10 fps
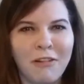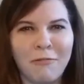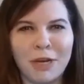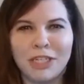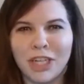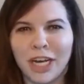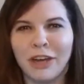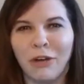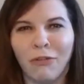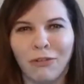of my
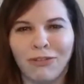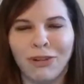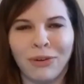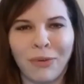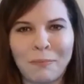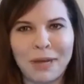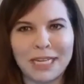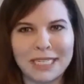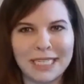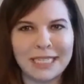giant overflowing whip
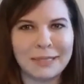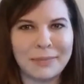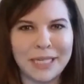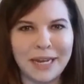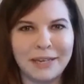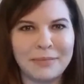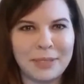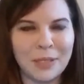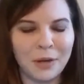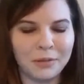basket
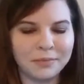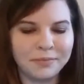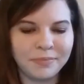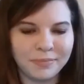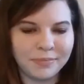sometimes, so